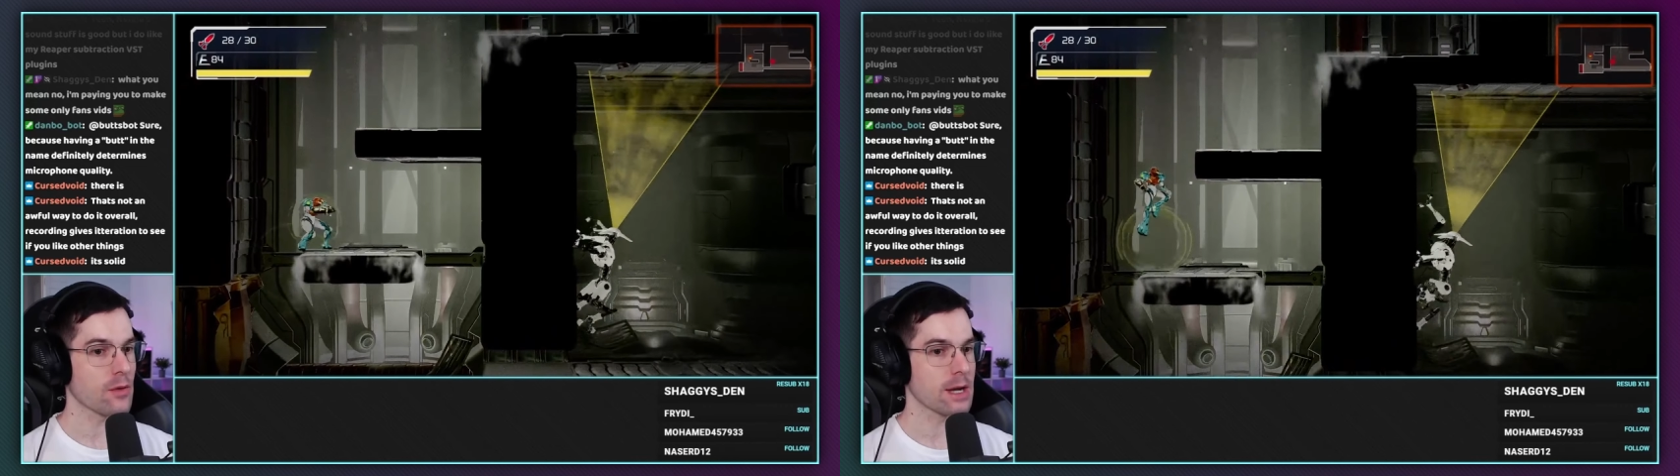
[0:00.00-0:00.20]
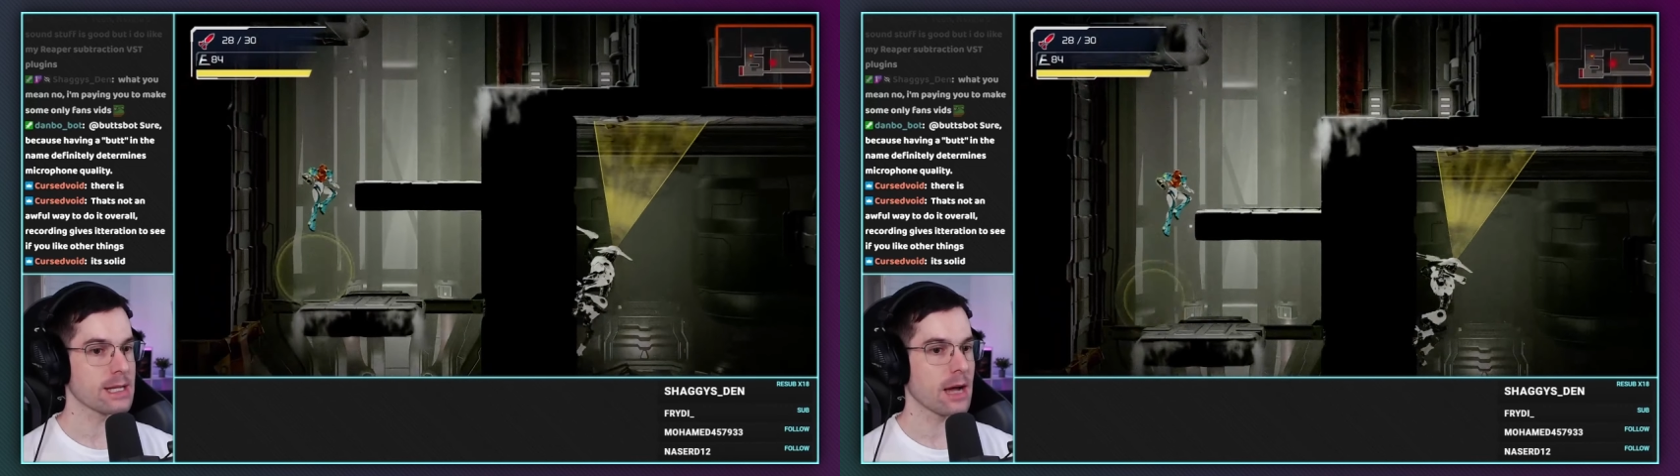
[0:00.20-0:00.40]

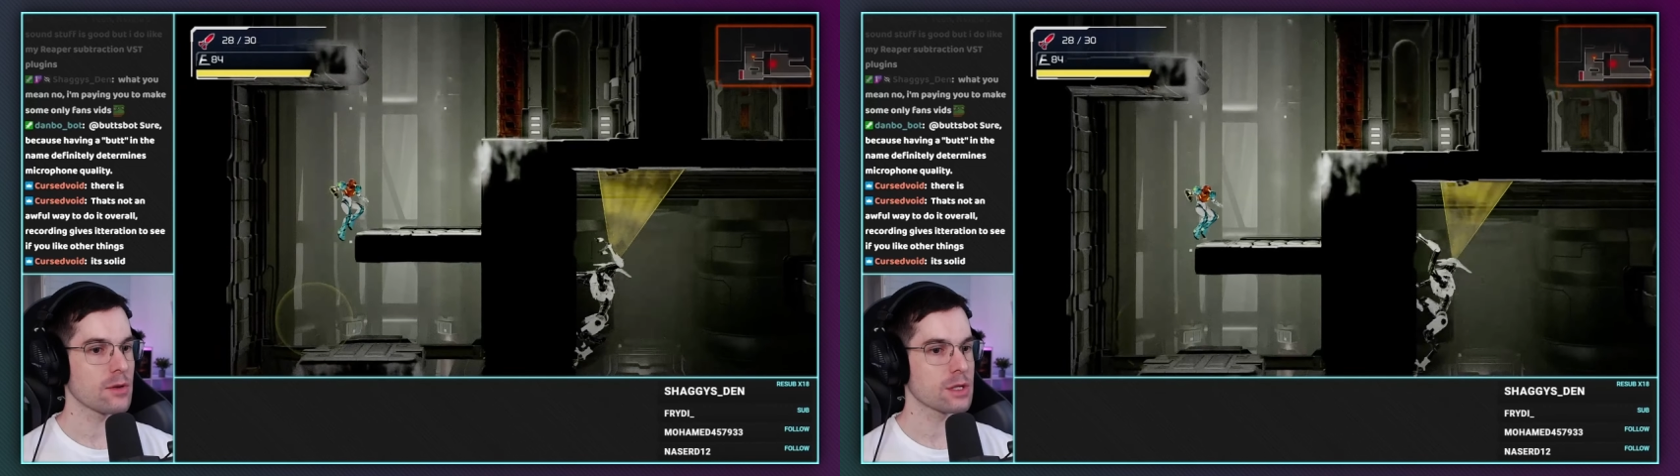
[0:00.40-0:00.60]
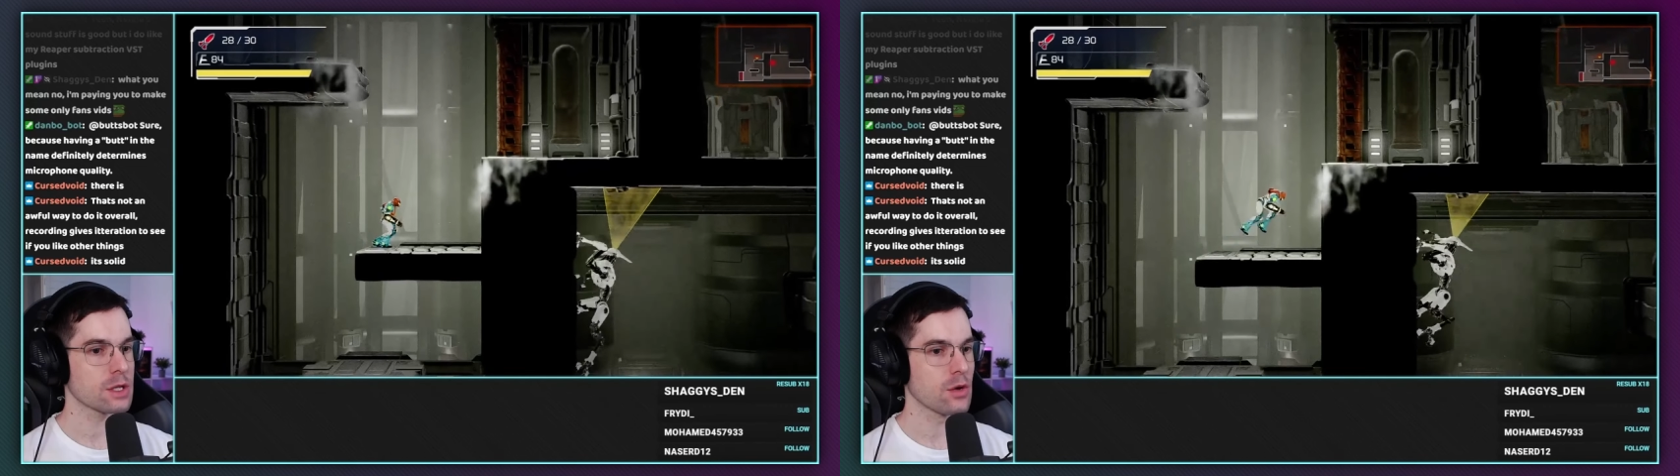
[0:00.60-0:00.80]
right
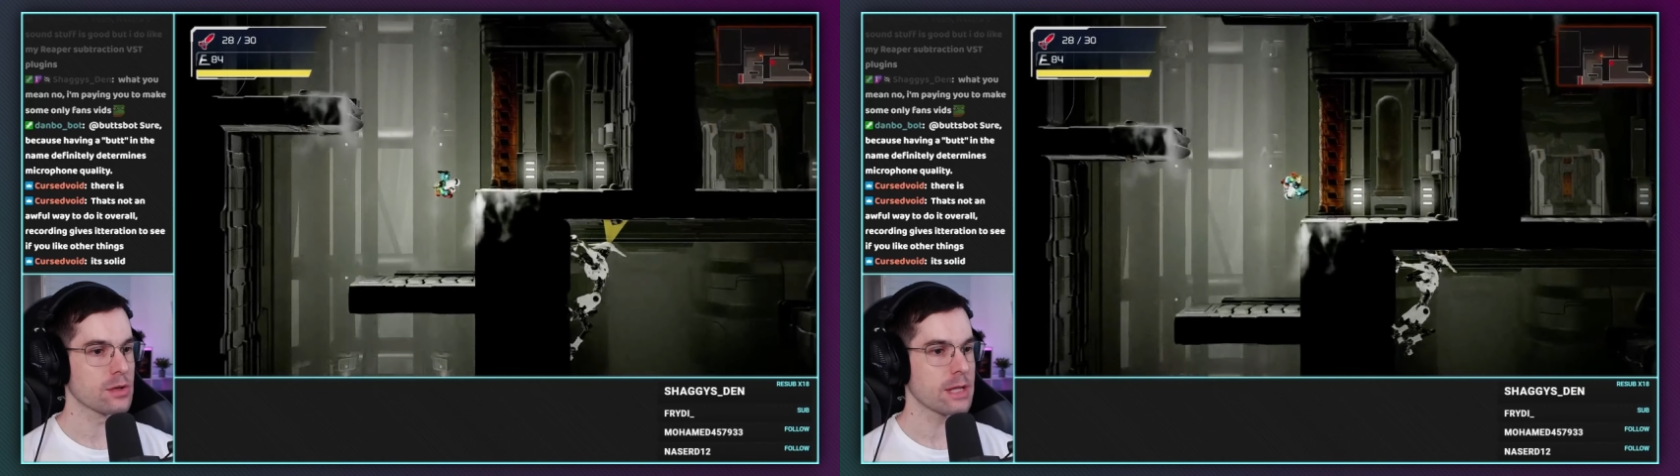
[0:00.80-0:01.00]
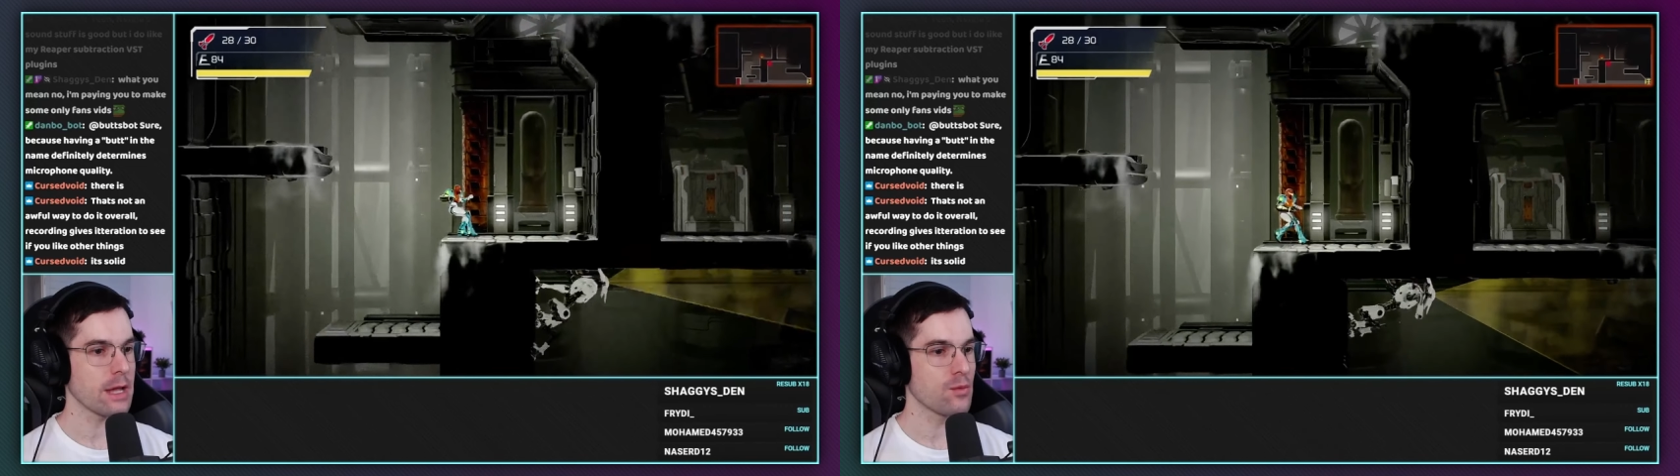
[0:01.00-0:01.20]
now, so
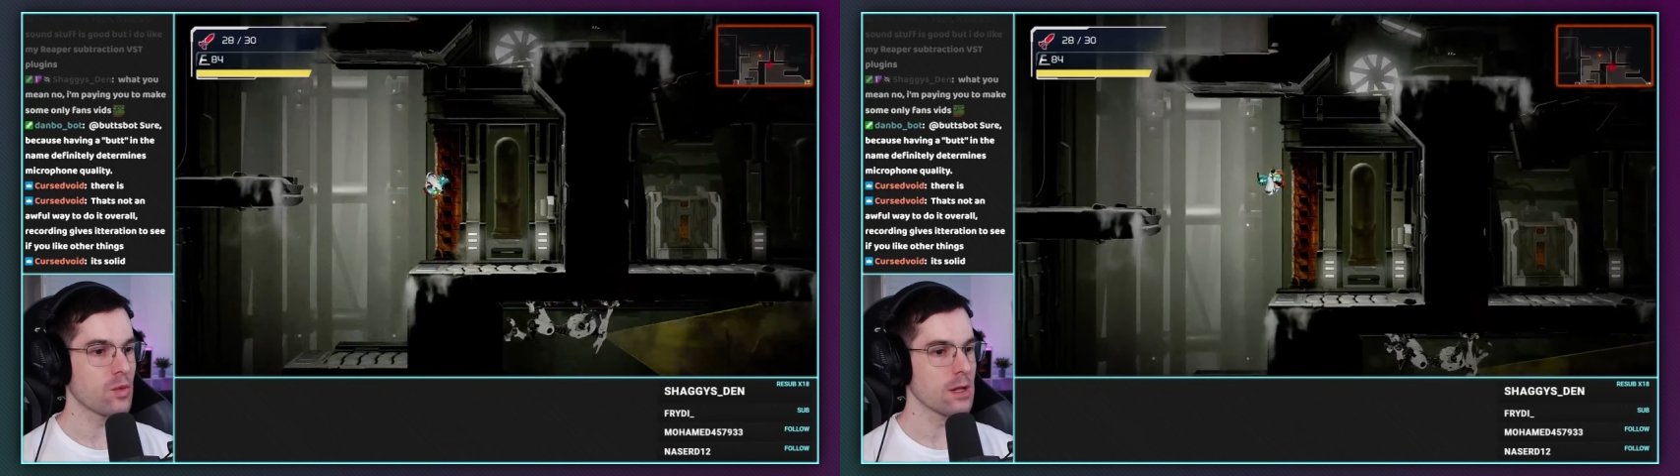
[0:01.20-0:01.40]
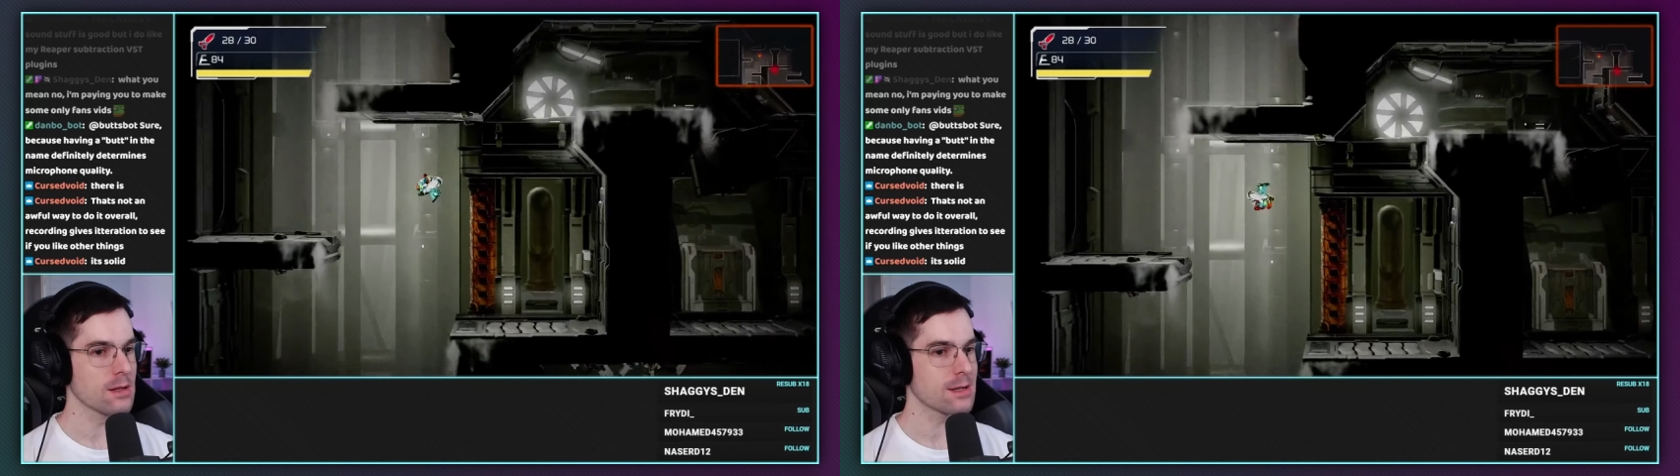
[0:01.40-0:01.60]
they
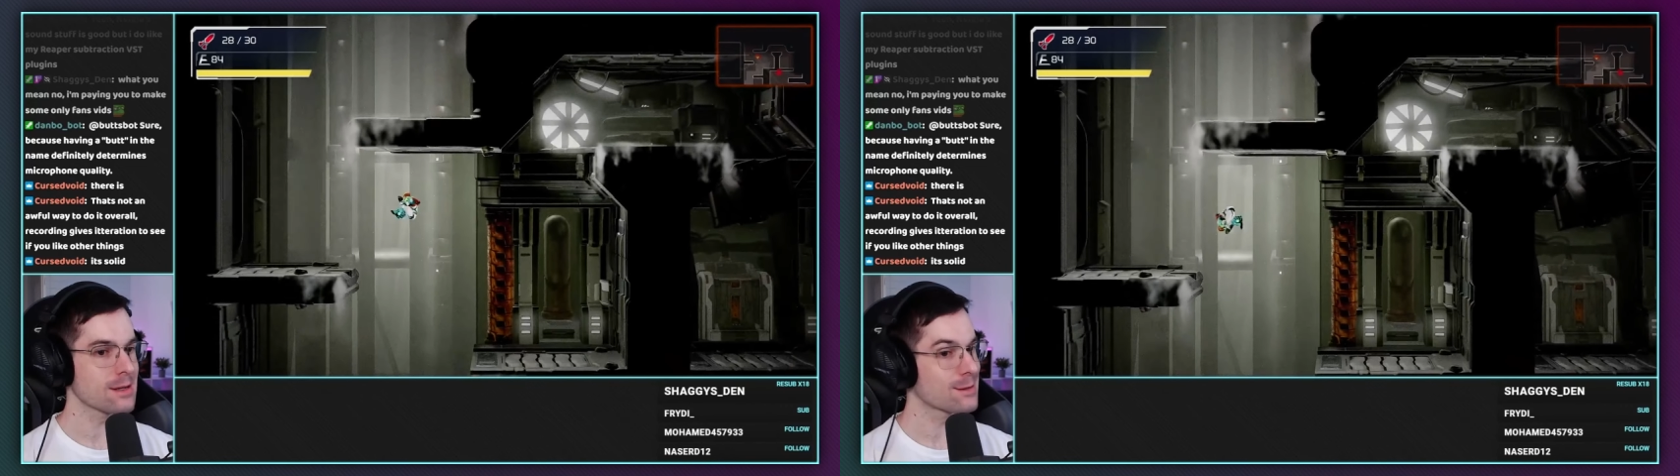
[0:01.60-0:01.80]
will